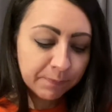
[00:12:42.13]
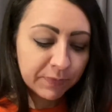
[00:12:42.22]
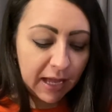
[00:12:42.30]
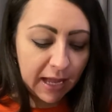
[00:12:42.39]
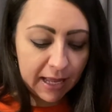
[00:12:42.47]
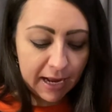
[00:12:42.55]

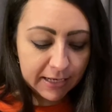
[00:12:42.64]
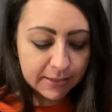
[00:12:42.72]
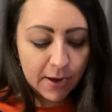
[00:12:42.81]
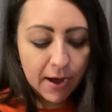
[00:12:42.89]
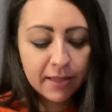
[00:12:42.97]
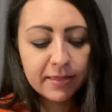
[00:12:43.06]
And I
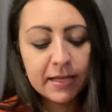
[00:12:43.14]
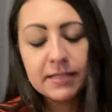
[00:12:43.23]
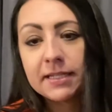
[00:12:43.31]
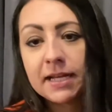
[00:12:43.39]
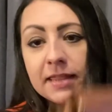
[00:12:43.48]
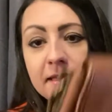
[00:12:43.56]
saw this
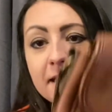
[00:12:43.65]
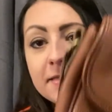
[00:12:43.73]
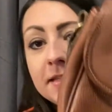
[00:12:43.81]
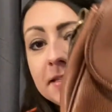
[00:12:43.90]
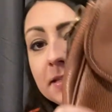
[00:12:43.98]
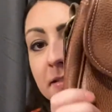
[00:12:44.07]
and I thought,
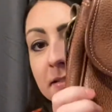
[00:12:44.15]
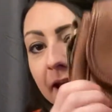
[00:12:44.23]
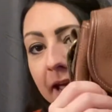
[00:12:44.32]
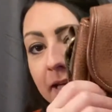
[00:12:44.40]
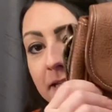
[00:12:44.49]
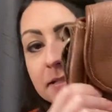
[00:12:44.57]
this is
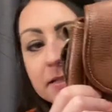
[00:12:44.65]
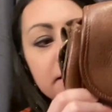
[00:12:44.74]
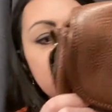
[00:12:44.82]
nice. This